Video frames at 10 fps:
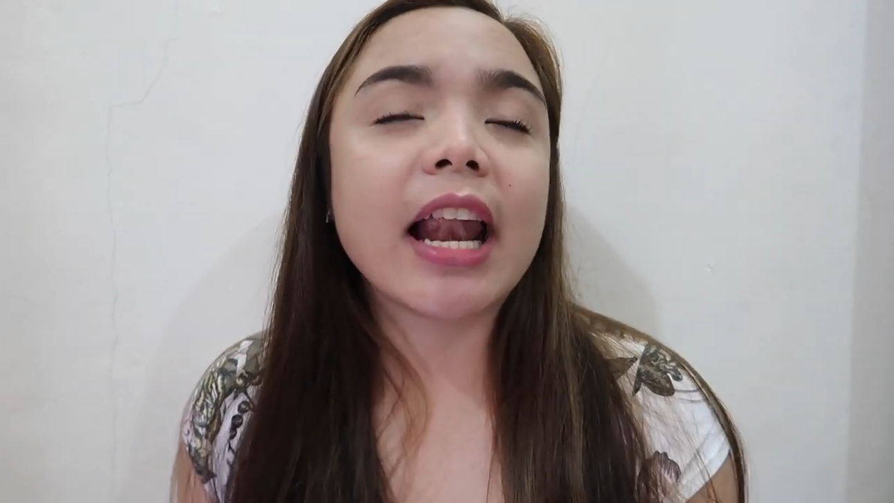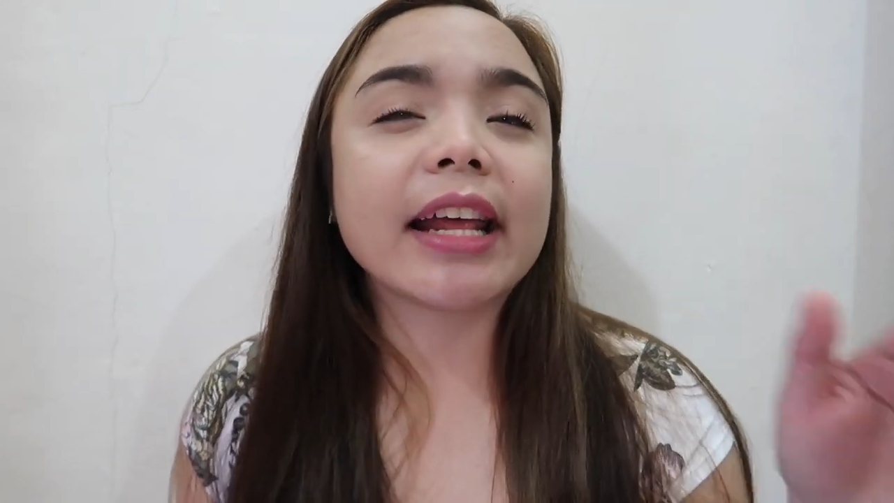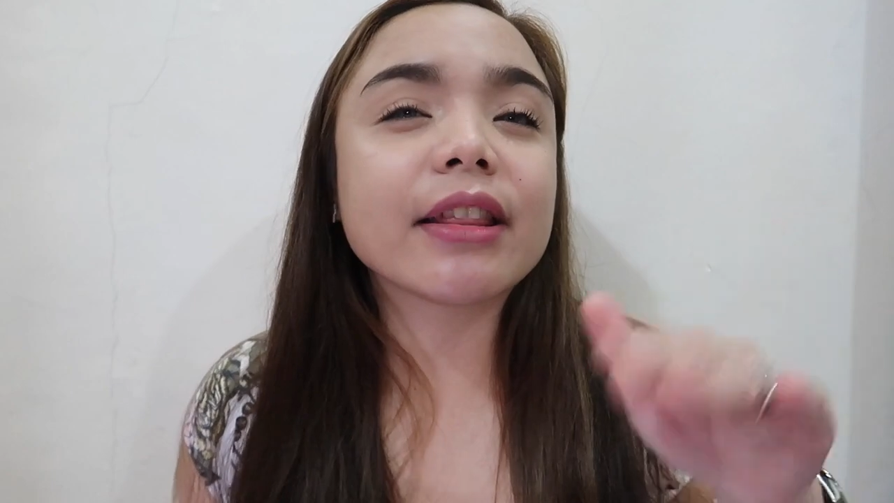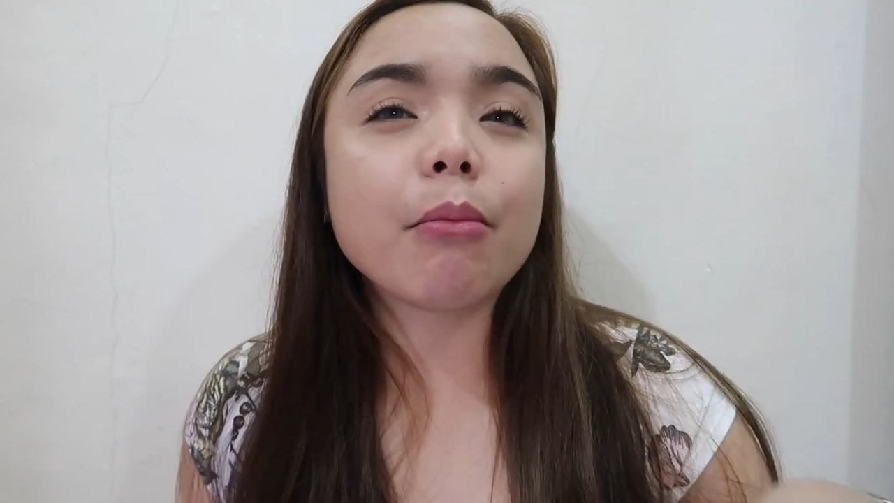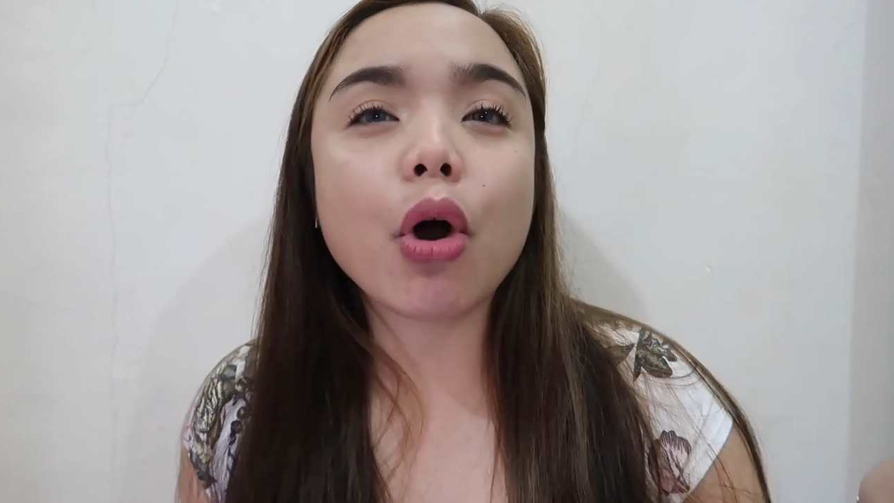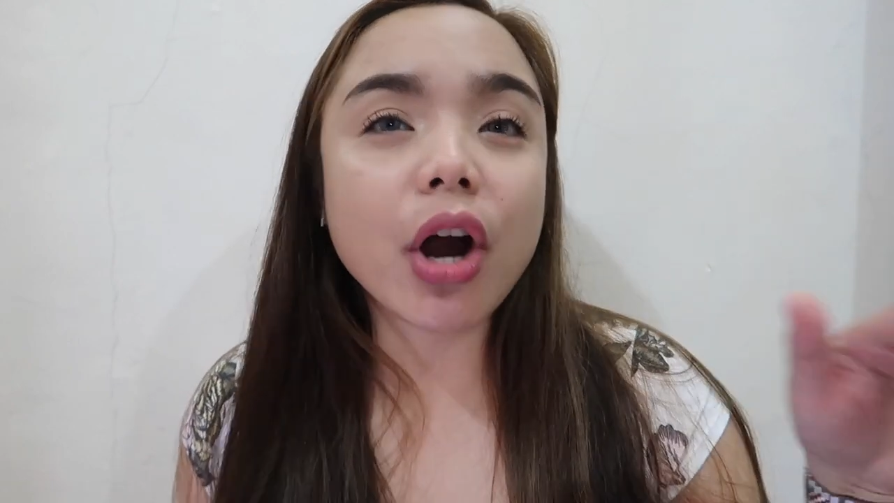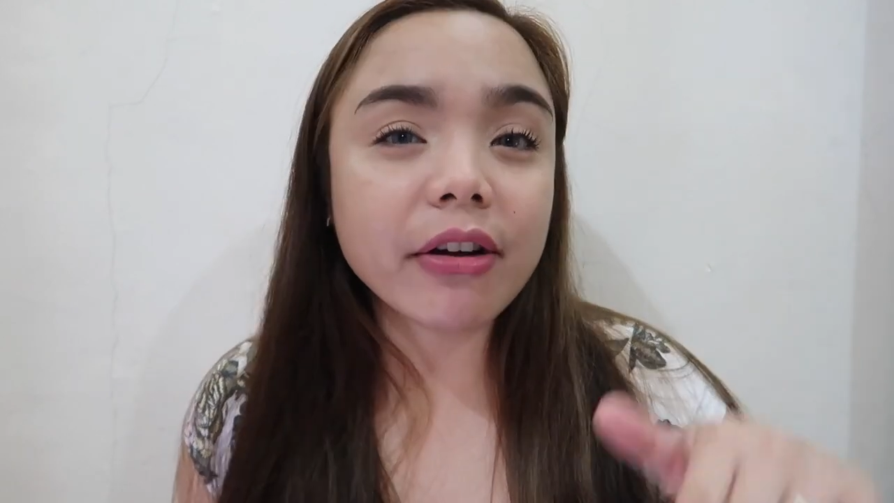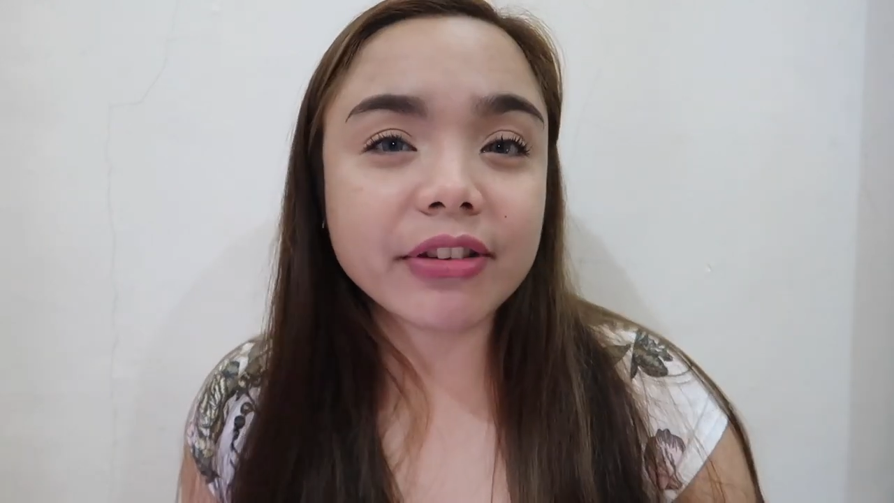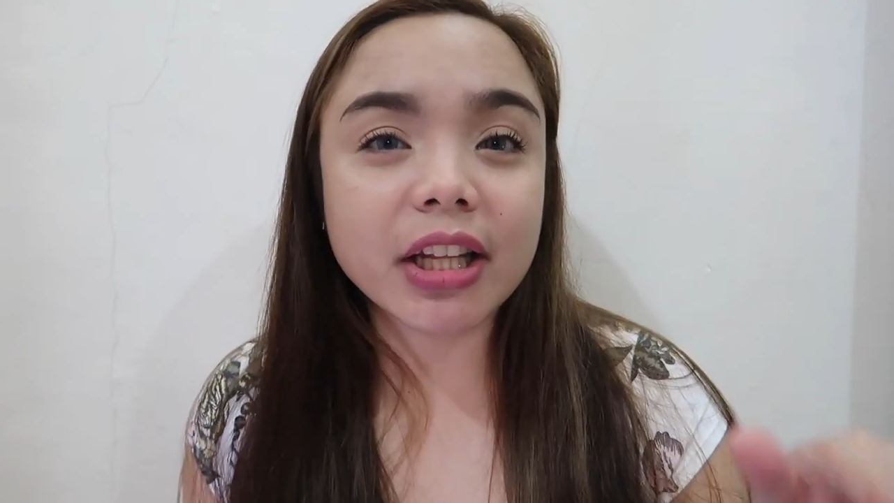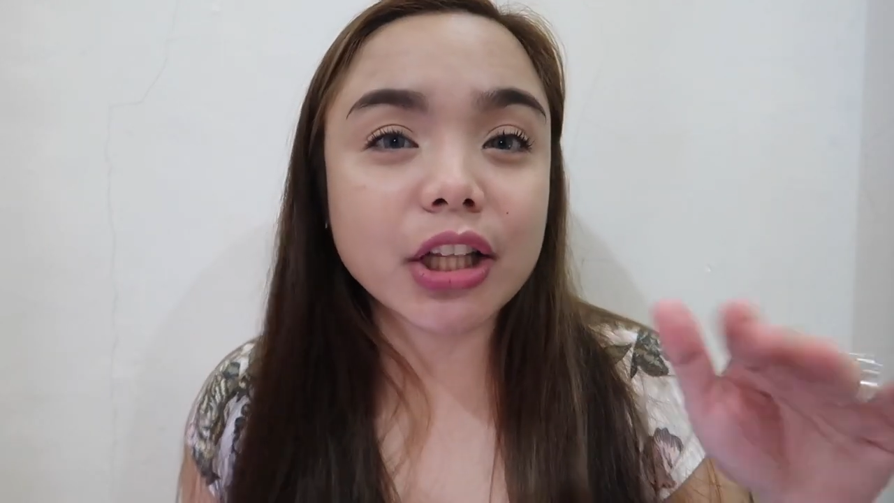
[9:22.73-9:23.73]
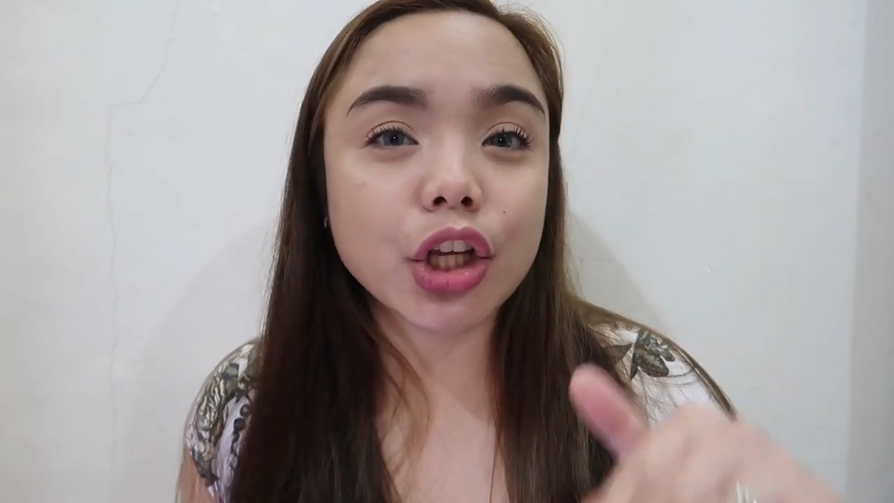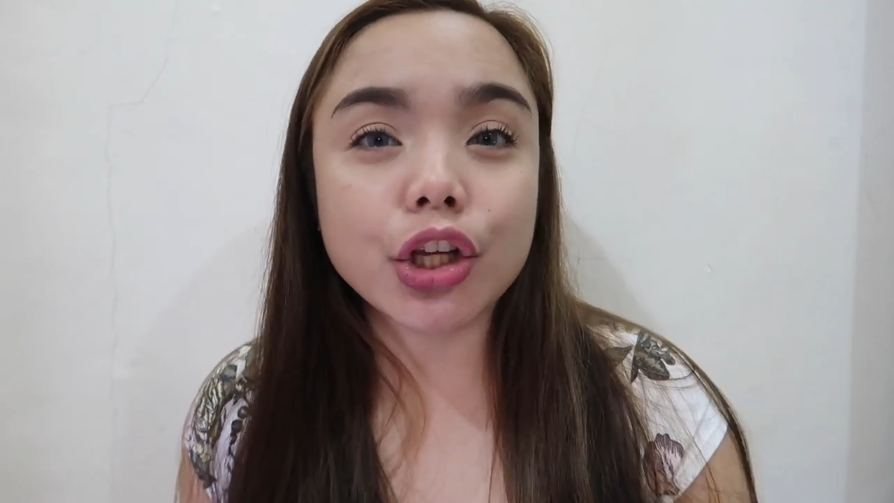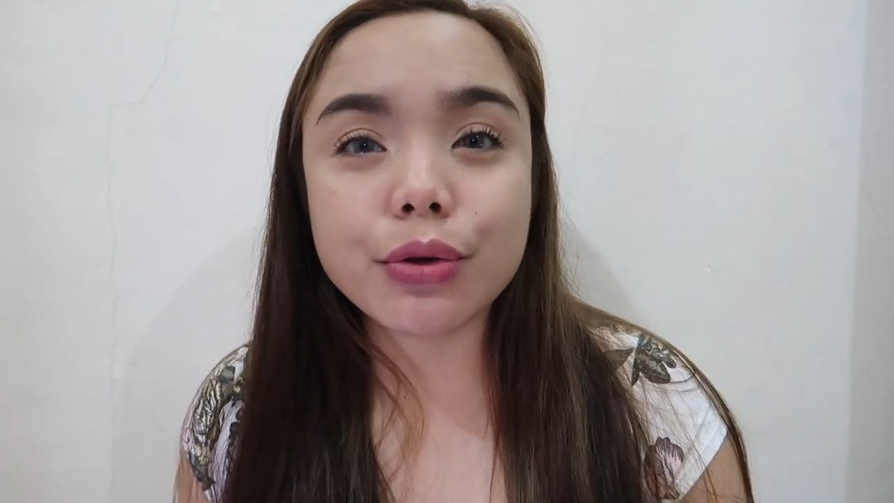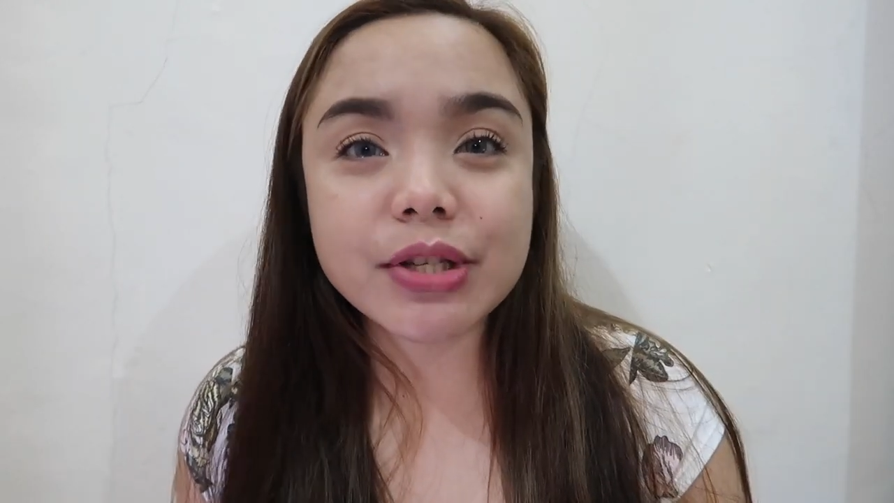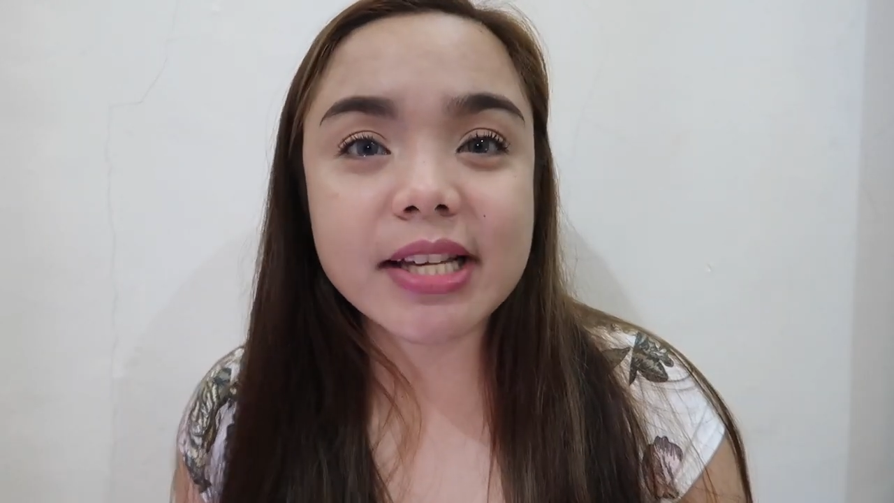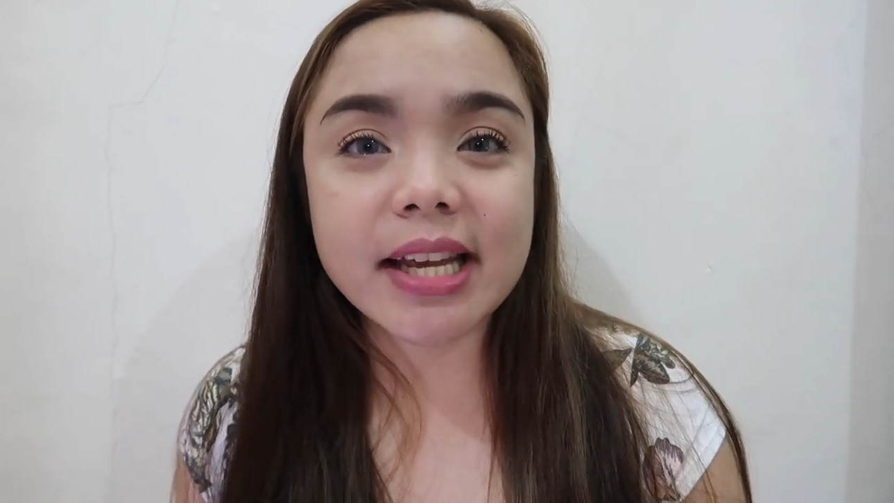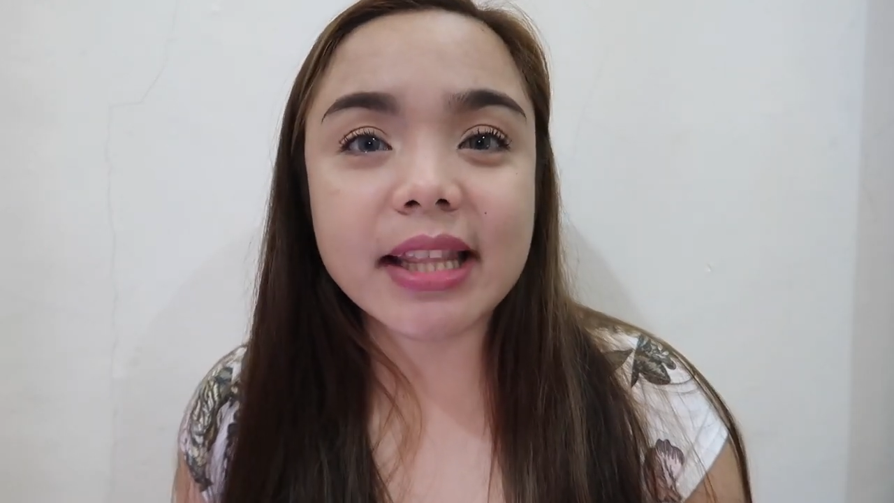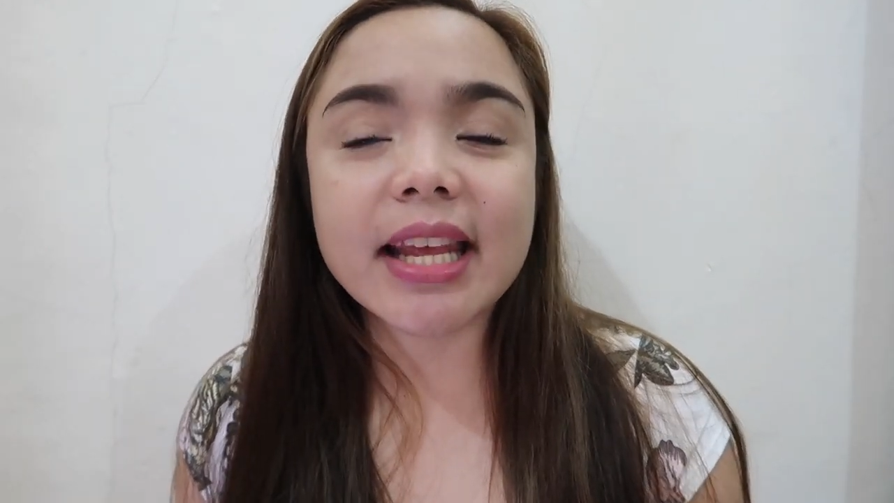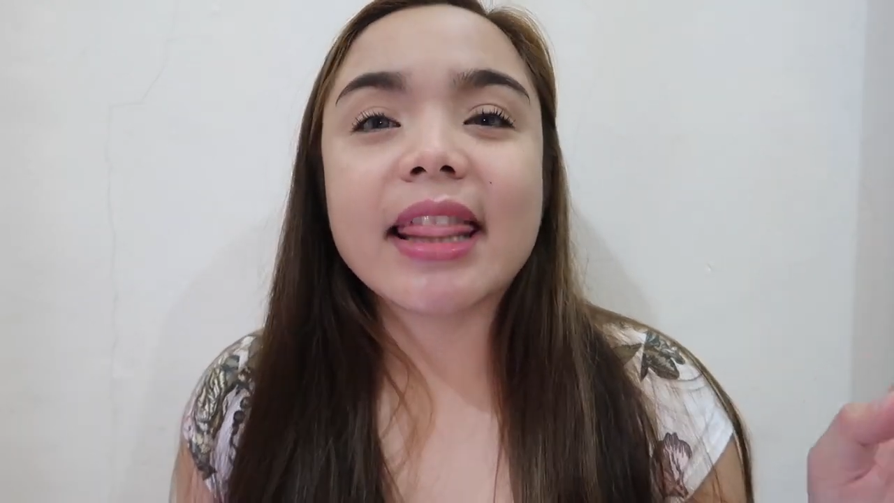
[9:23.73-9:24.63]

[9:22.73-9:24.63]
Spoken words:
like, the more often that you use it,